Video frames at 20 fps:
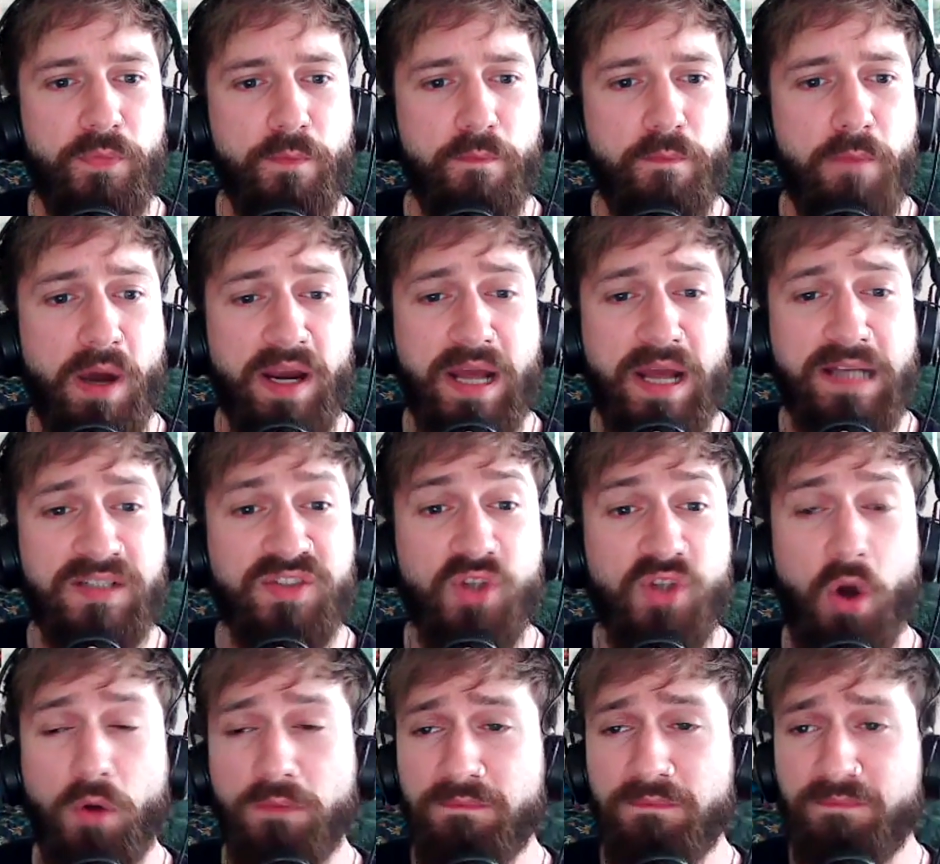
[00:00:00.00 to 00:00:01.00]
my next
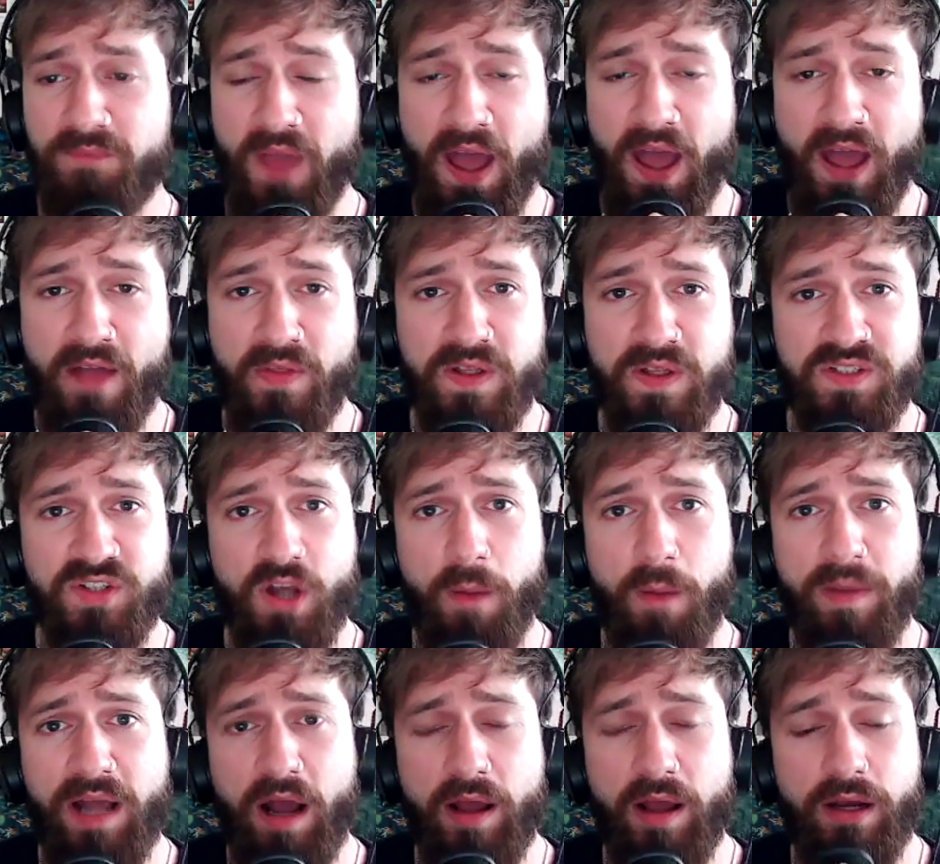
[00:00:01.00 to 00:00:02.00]
song that's
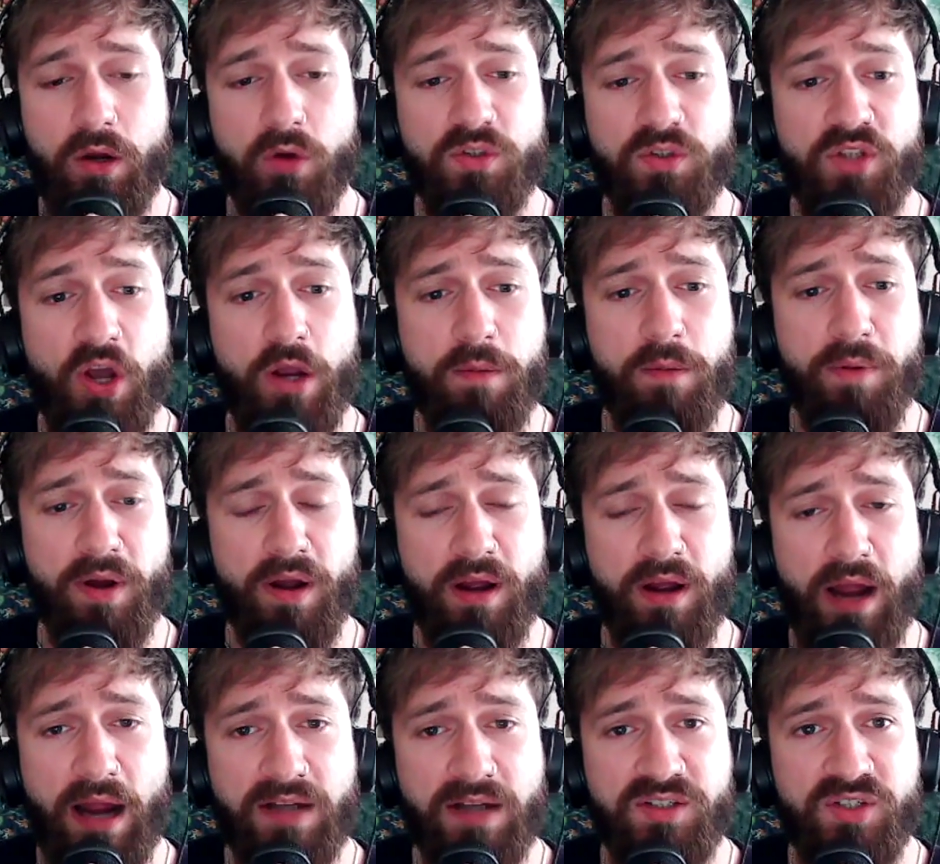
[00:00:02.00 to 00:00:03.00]
coming out in October,
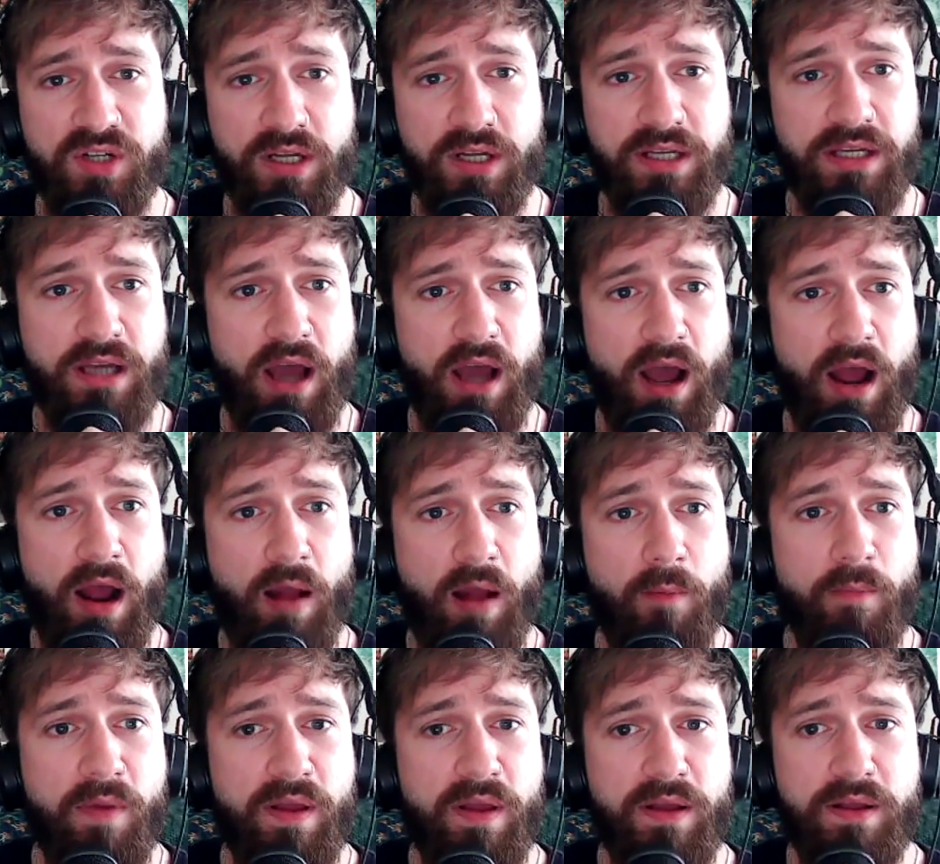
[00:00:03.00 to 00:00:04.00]
actually.
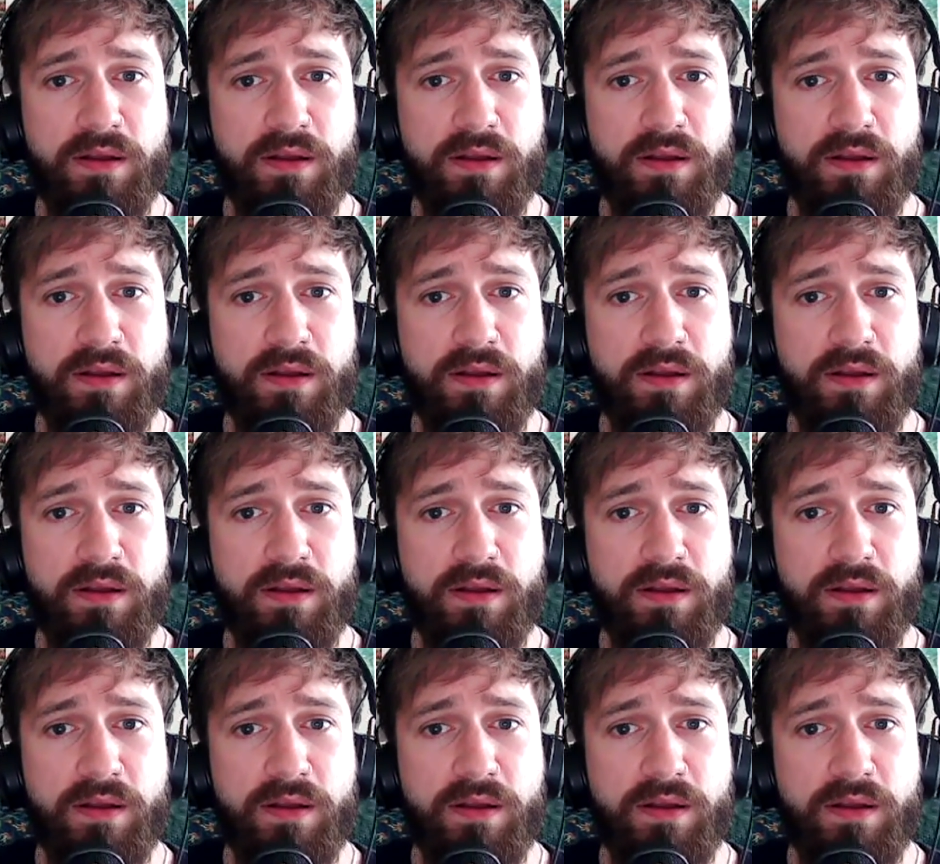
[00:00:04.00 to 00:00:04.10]
So,